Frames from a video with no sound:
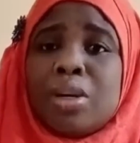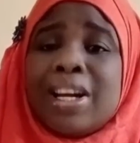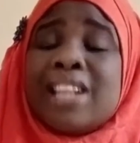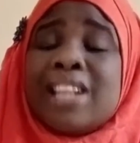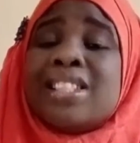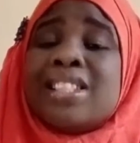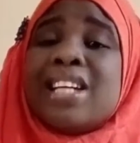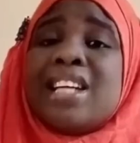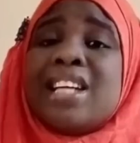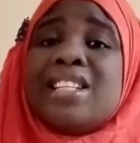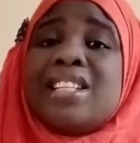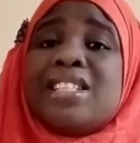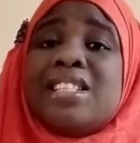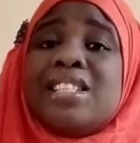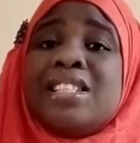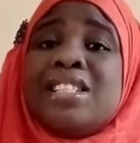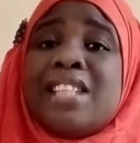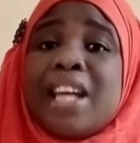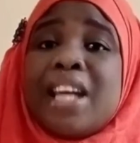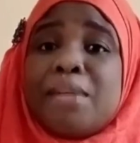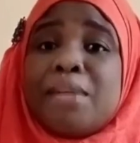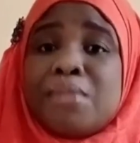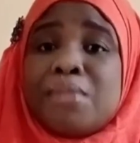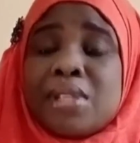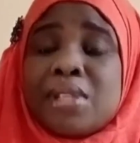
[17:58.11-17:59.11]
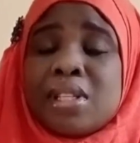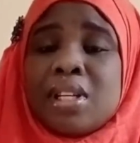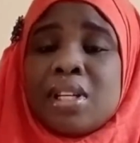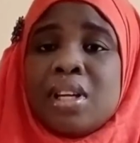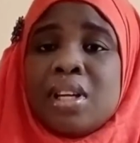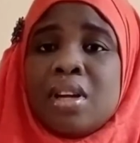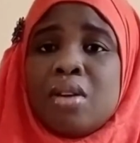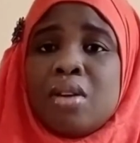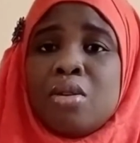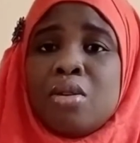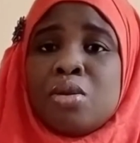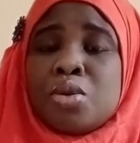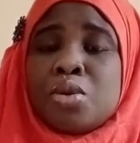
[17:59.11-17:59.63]
And then the depth,
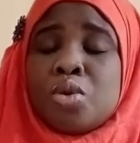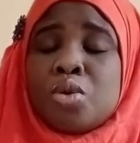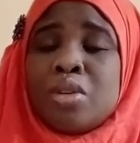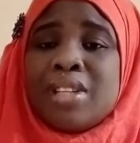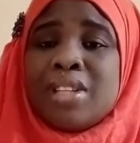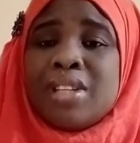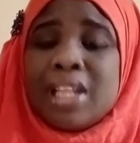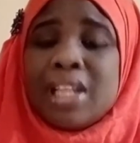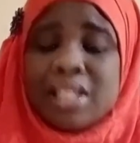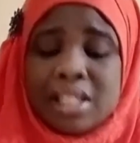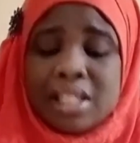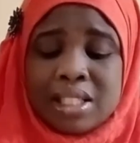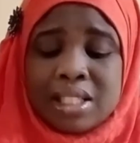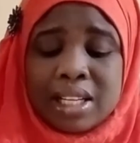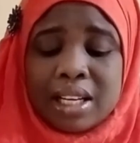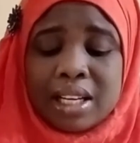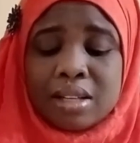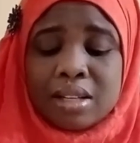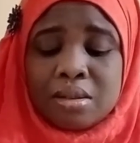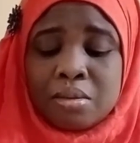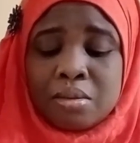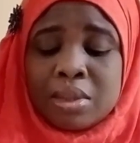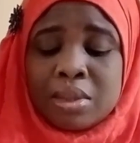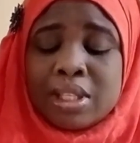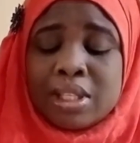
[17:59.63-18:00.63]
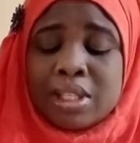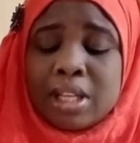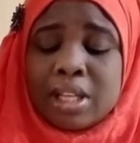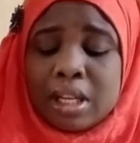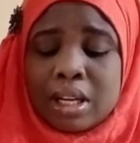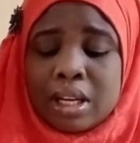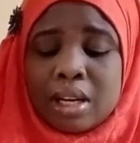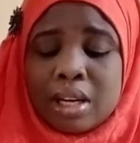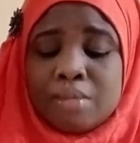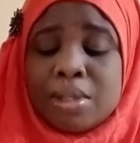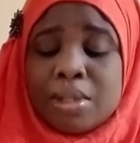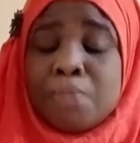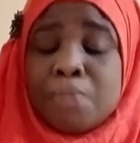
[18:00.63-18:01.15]
also under design,
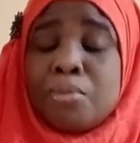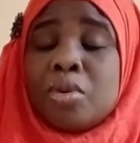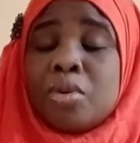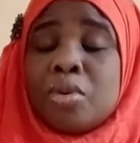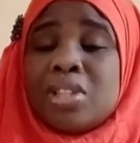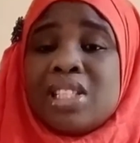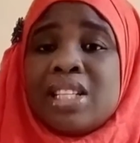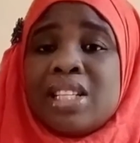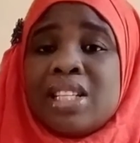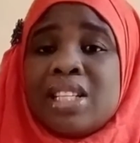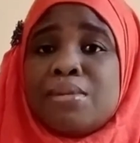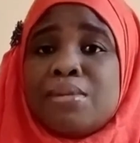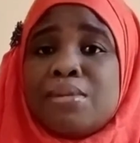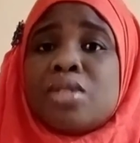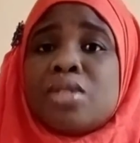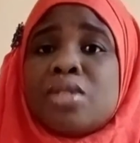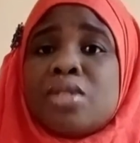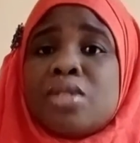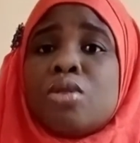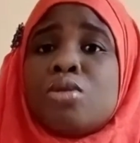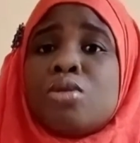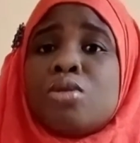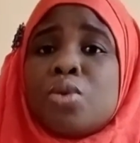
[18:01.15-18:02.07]
the pond depth is also